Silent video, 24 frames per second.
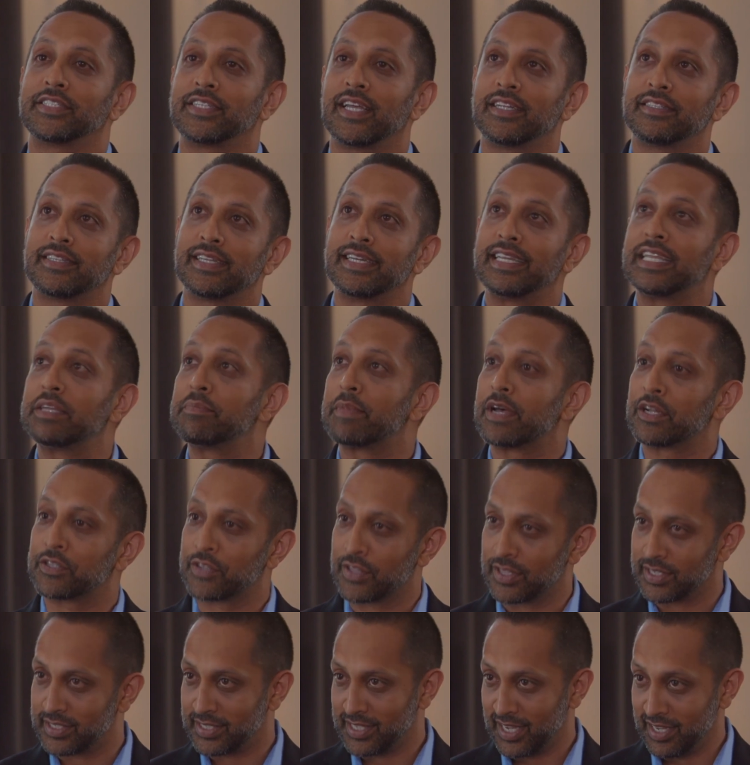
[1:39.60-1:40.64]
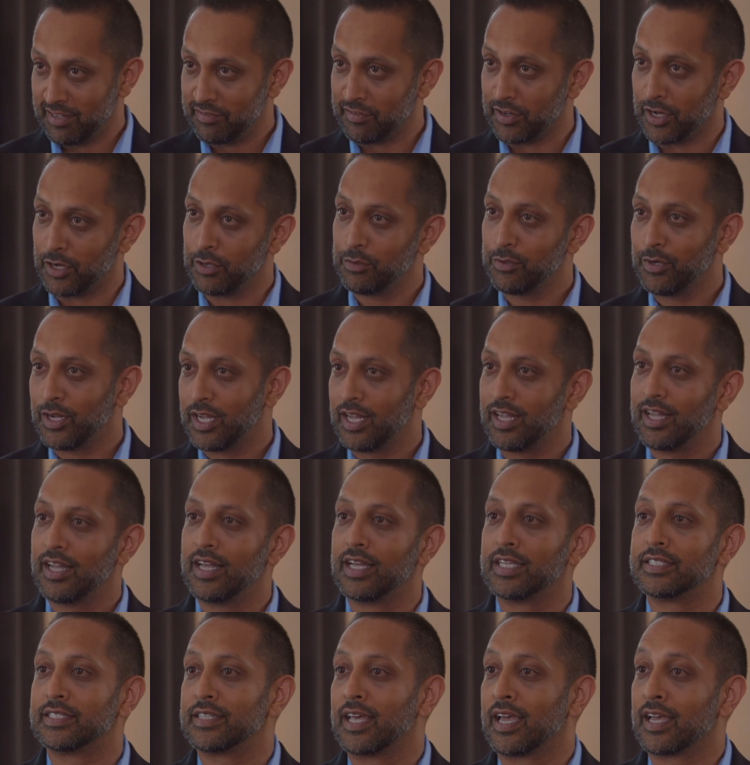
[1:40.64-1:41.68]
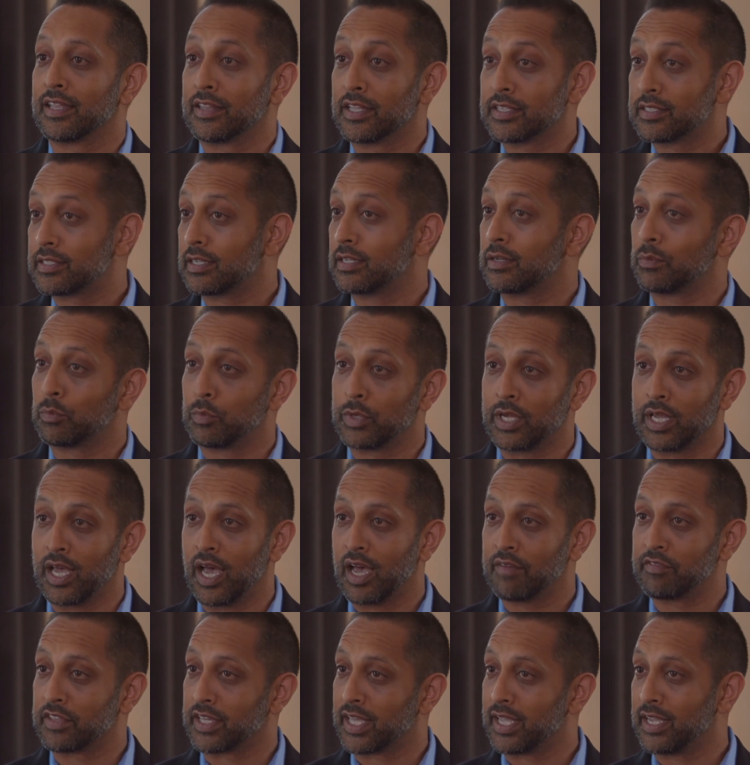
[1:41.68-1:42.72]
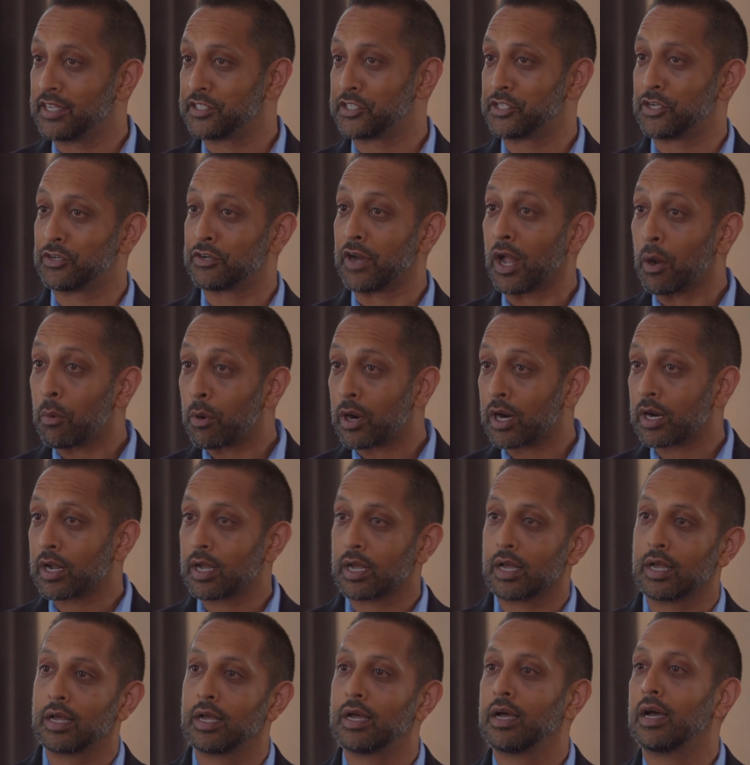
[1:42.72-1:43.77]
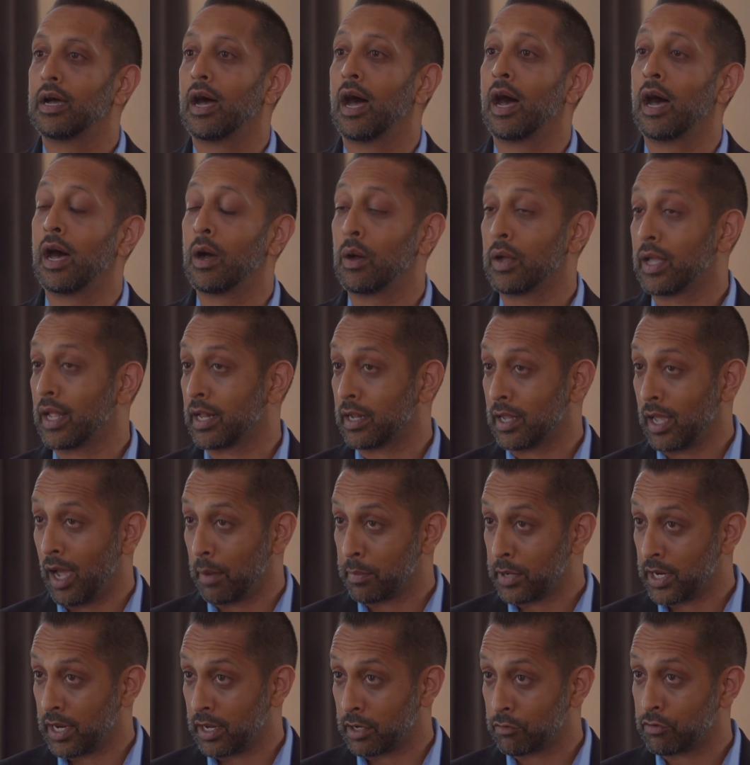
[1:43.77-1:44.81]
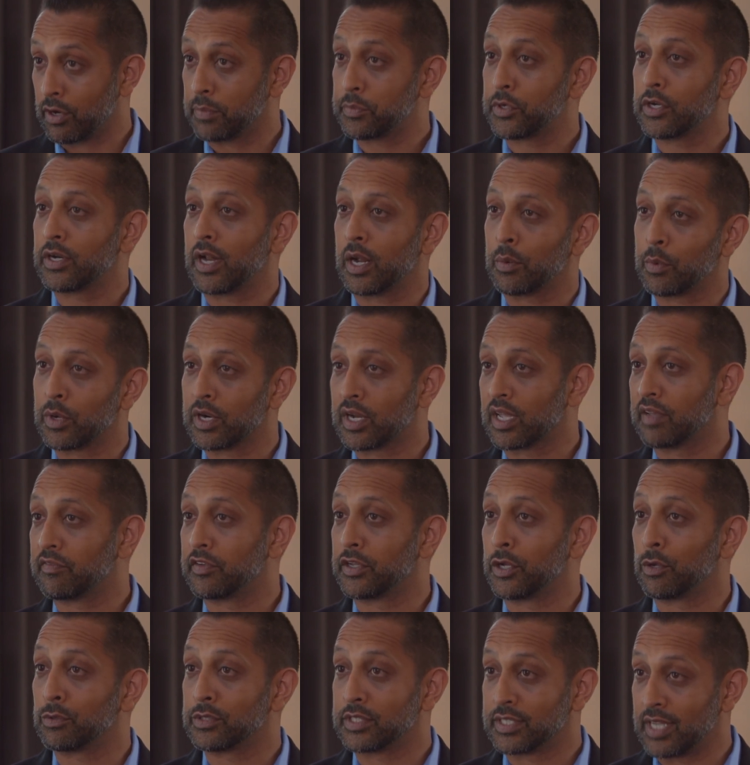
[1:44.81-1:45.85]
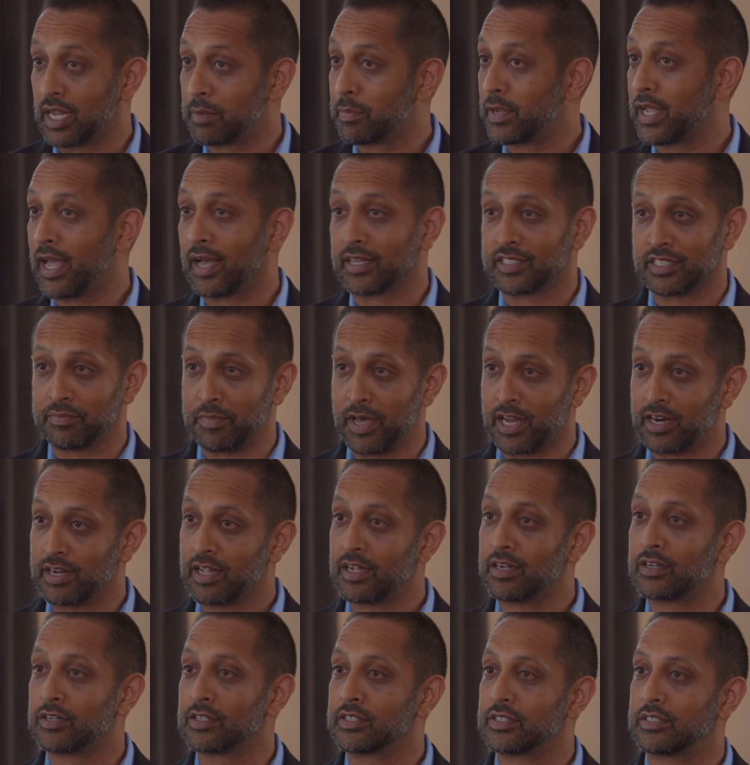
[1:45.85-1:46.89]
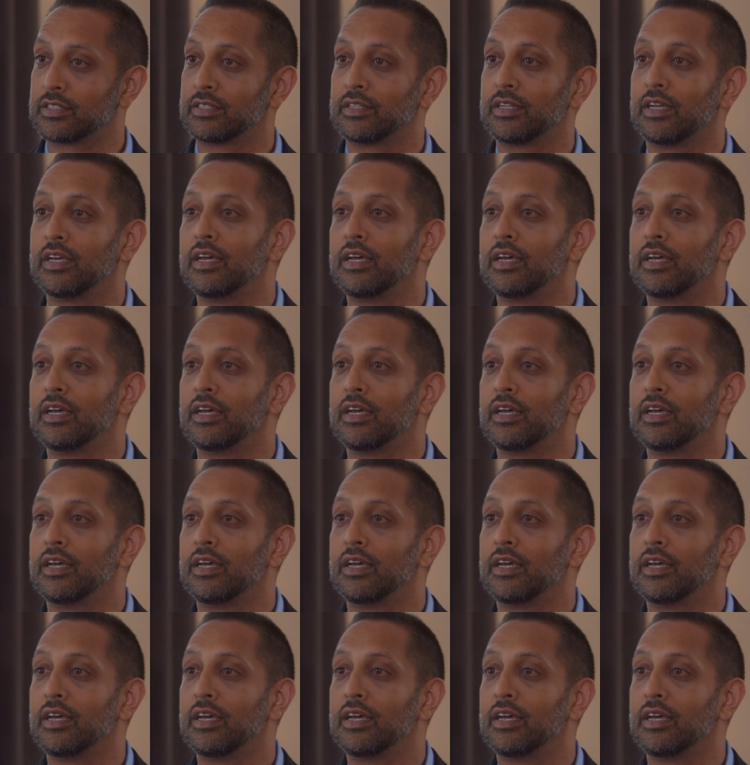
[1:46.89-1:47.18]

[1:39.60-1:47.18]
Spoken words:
sent an email to the CFO saying, listen, we have the keys to your network. I'm going to encrypt your network if you don't send me X amount of dollars.